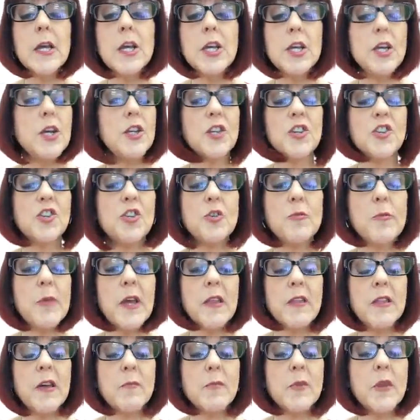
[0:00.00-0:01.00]
You could just shoot me a
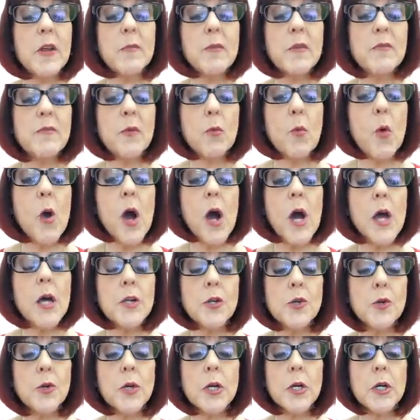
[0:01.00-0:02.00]
thumbs up if you
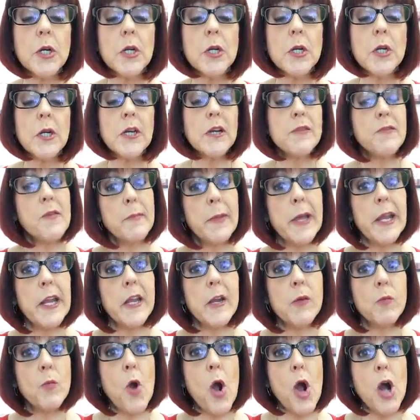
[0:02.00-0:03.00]
want, or if I'm getting
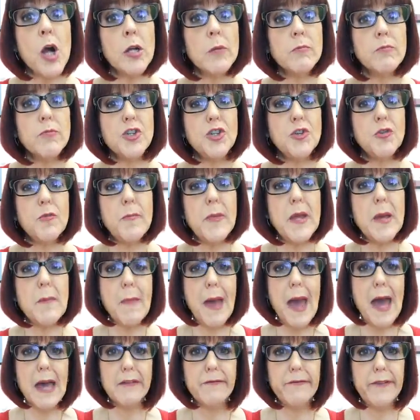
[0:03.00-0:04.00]
it wrong, shoot me a
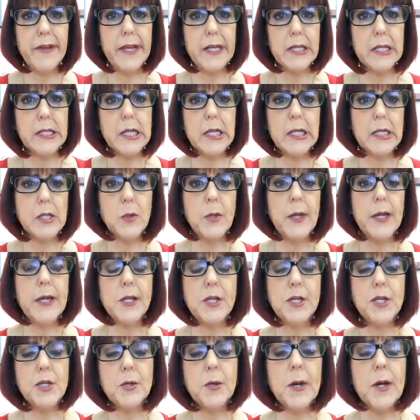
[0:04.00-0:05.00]
mad face. That's okay
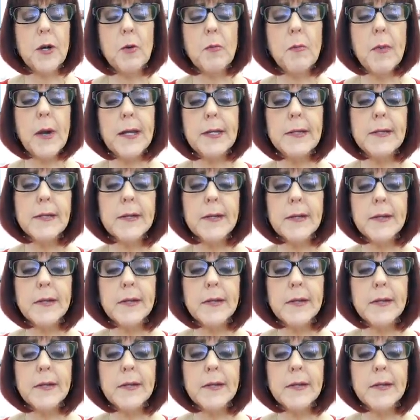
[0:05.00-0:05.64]
too. I don't mind.